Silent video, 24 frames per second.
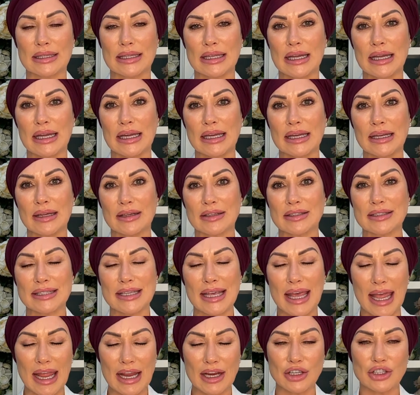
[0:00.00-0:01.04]
The
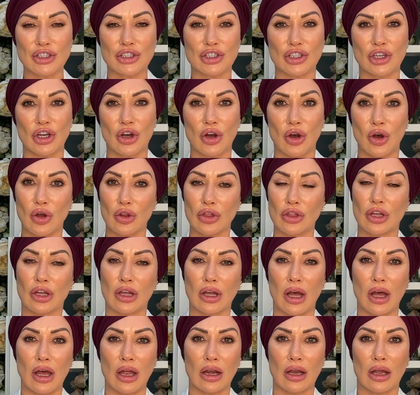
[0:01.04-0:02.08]
texture on the
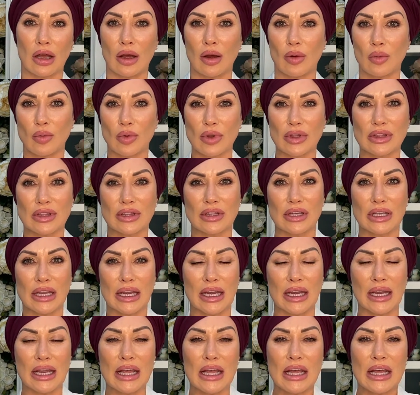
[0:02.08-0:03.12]
colour with
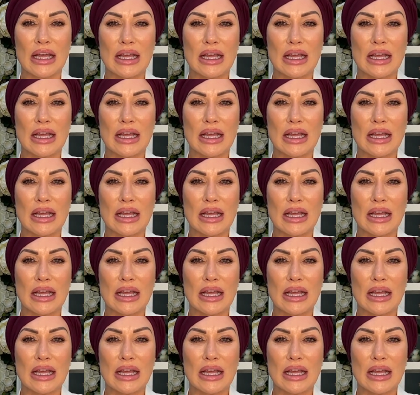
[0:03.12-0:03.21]
the